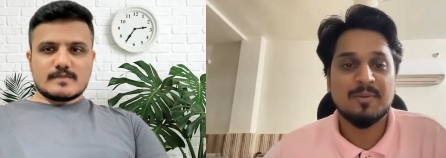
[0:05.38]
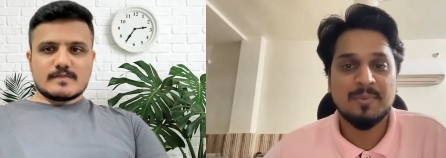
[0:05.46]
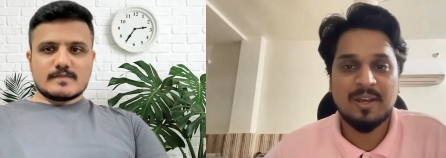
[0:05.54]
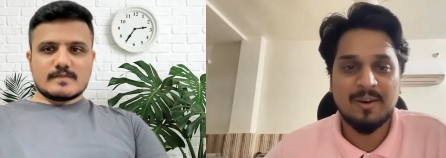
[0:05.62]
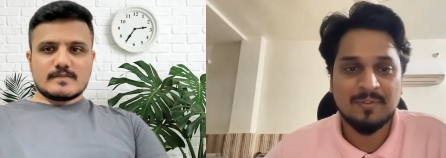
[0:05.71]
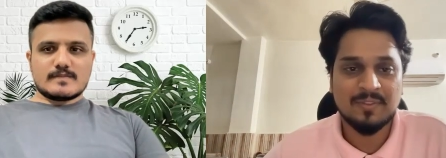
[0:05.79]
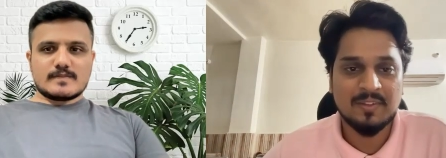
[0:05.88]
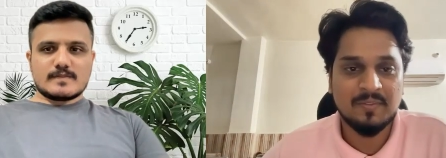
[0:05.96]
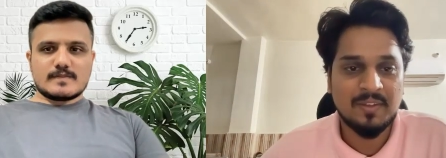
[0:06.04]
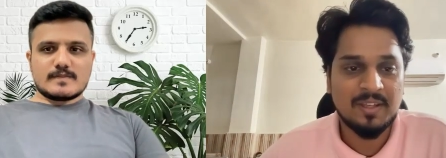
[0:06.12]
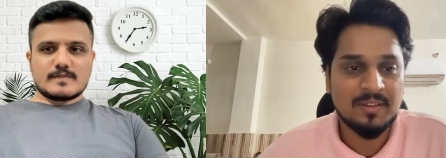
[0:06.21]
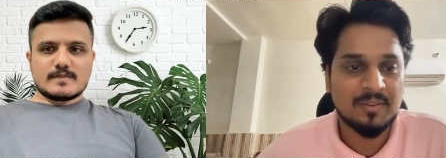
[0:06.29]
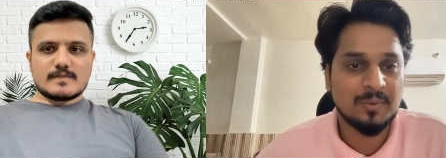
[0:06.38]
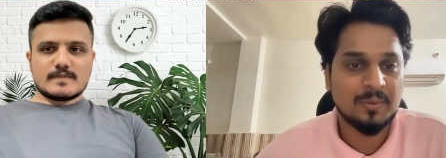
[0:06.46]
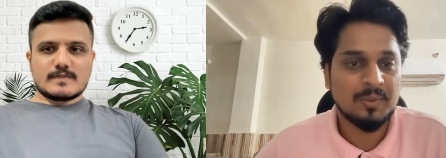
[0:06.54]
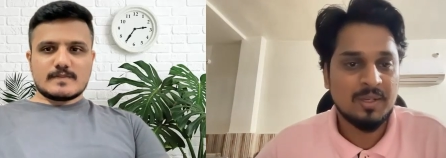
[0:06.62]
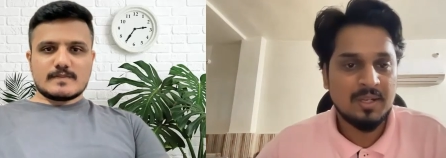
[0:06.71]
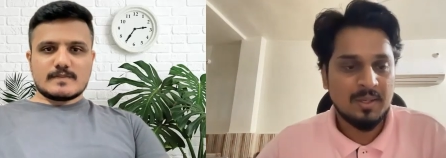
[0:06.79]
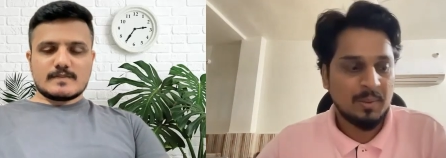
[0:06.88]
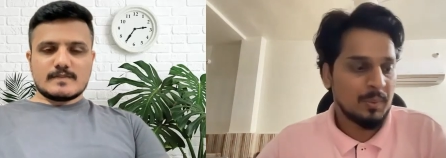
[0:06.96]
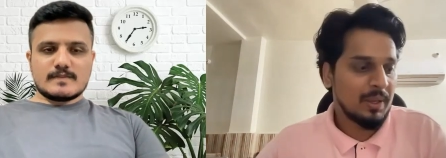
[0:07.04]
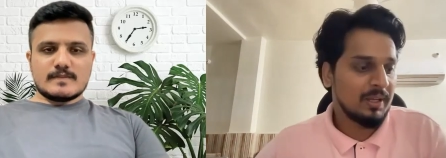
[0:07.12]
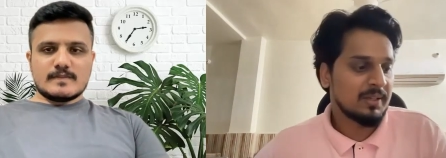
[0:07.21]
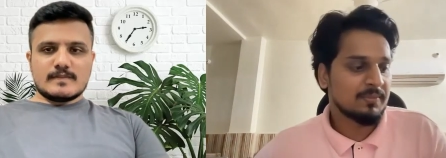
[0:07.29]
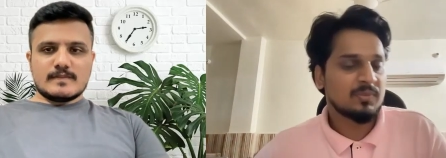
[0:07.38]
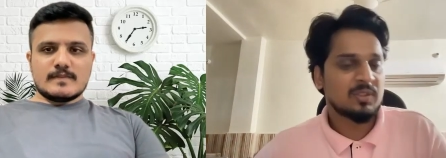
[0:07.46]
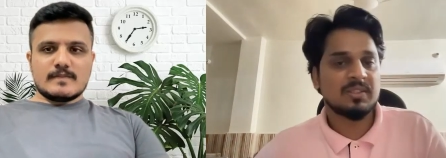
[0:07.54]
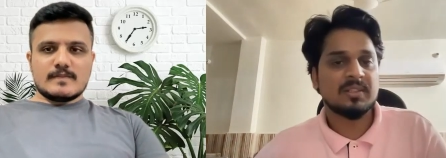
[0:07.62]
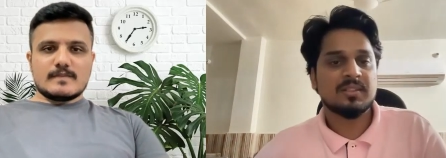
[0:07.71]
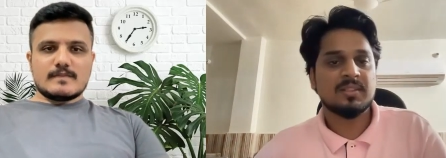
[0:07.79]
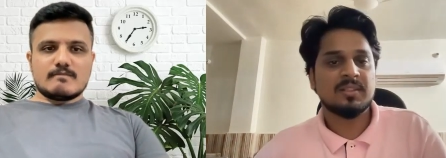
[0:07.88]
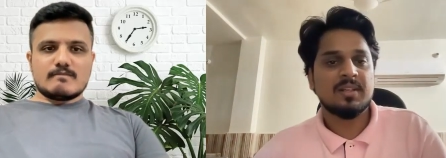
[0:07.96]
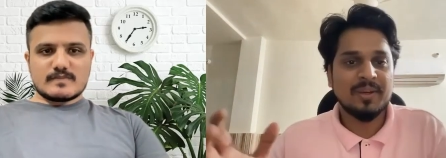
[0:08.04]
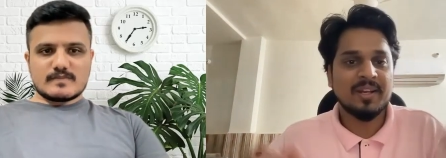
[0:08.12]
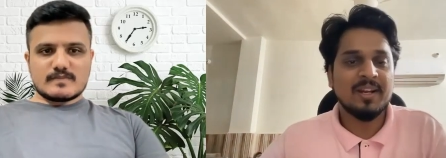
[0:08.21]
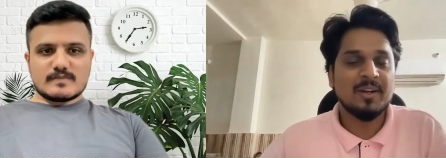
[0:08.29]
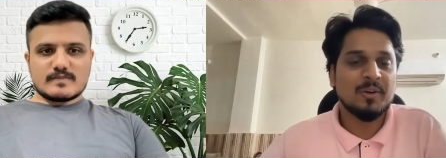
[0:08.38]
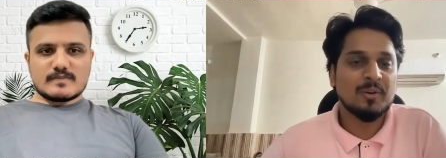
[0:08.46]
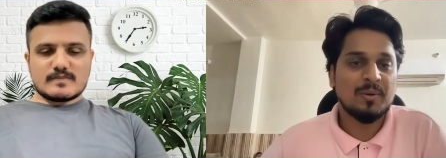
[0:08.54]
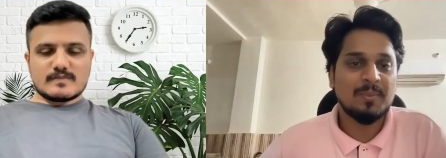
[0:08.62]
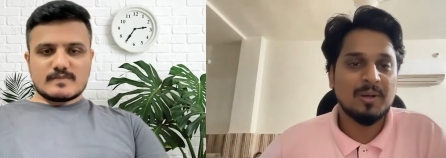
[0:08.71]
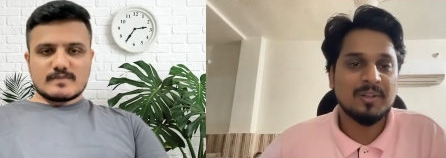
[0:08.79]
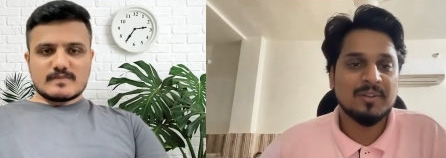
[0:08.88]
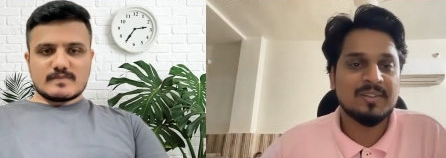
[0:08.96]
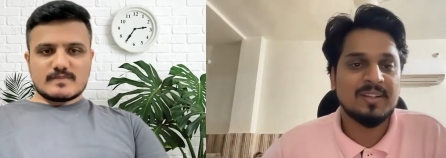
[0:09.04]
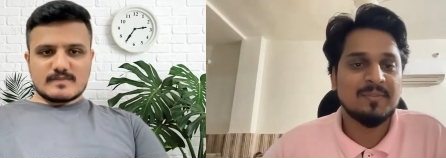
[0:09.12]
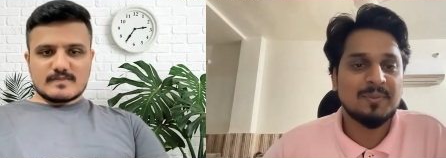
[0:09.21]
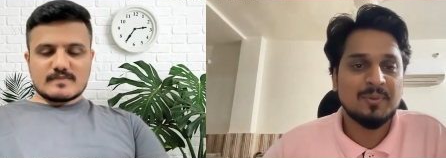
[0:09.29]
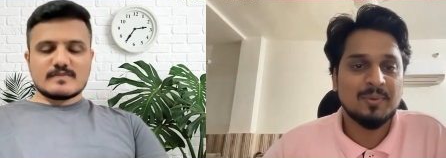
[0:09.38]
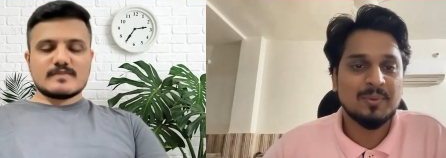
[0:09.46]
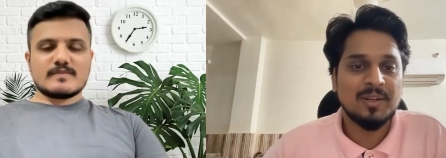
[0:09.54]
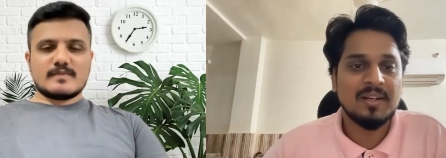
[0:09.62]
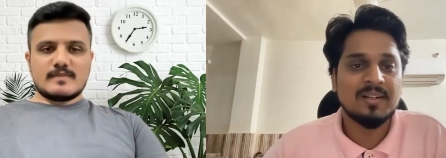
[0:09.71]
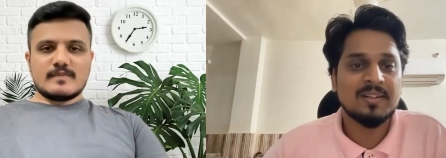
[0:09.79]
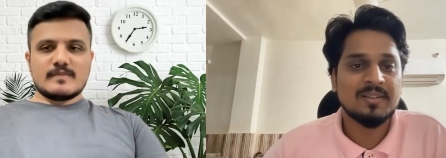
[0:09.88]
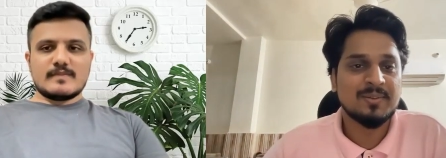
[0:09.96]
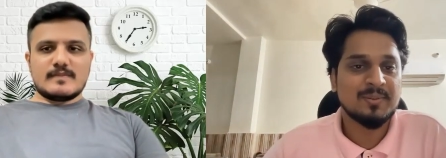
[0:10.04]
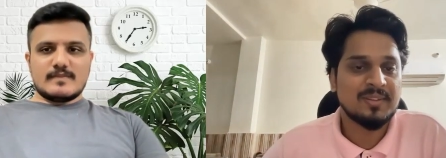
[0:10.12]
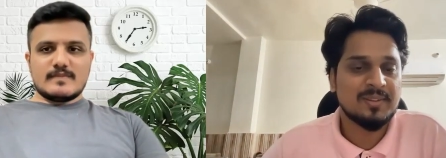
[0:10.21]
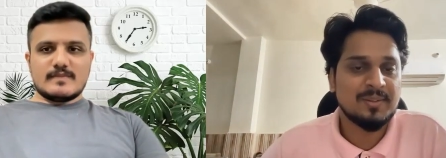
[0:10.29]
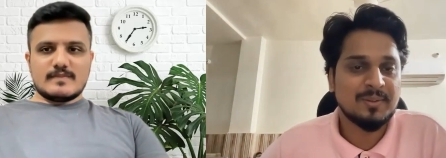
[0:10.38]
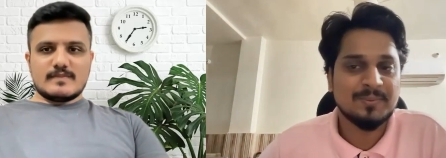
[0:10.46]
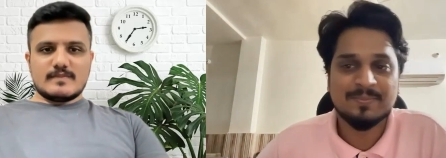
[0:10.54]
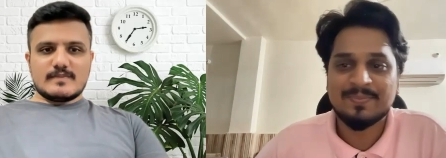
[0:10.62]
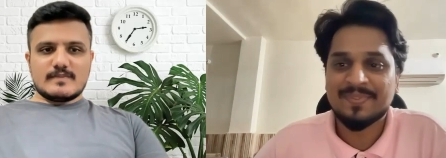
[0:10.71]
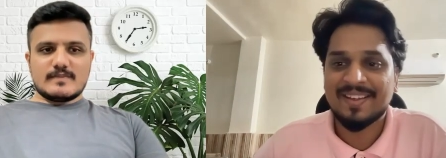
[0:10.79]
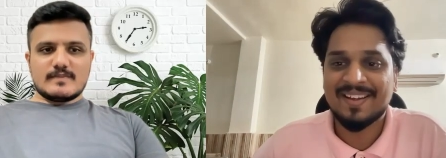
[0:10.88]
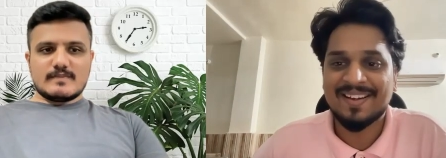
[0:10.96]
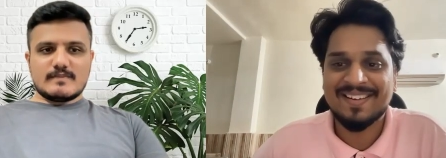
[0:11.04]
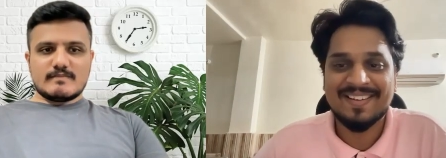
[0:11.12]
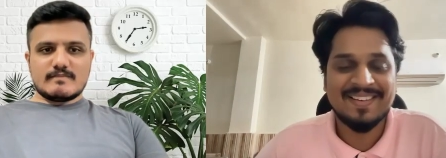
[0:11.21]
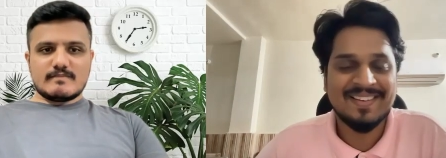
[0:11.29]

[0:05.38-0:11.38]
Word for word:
Speaker 1: Alumni of the Week. So welcome Chetan. Quick intro about yourself to let students know. Yeah.